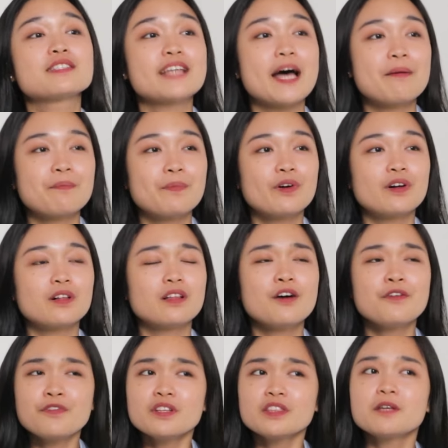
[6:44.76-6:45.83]
sample
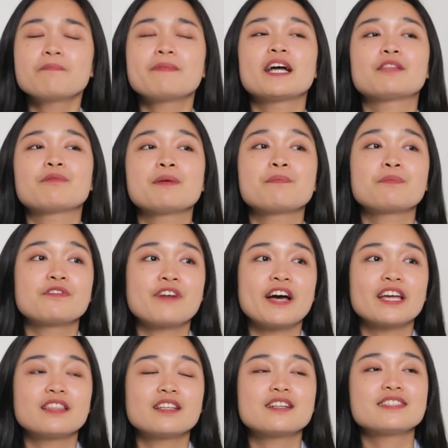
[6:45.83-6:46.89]
of what the pathway
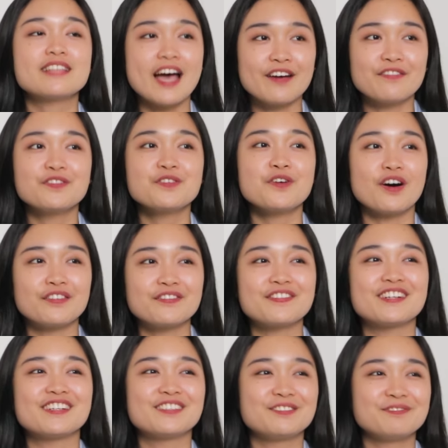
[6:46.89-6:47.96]
providers have to
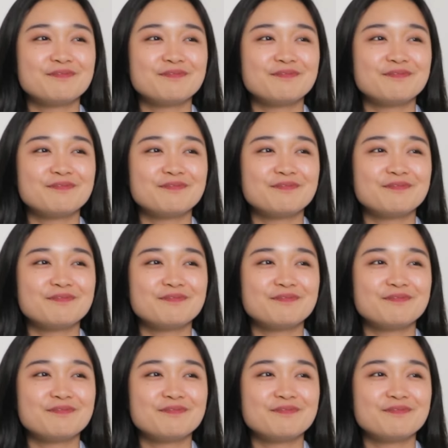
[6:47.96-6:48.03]
offer.